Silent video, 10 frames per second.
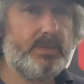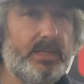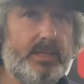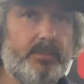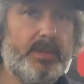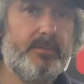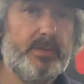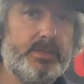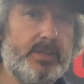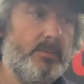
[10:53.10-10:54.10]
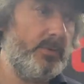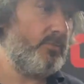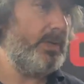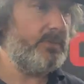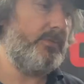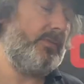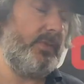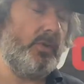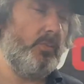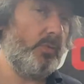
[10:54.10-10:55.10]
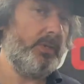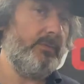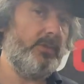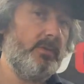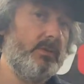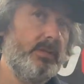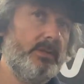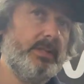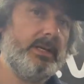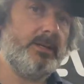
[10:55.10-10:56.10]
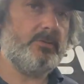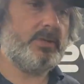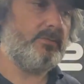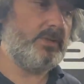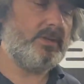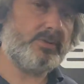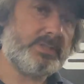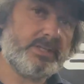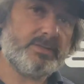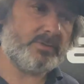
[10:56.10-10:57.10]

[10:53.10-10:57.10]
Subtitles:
3 added benefits there, which race fuel won't give you that. It'll give you the octane,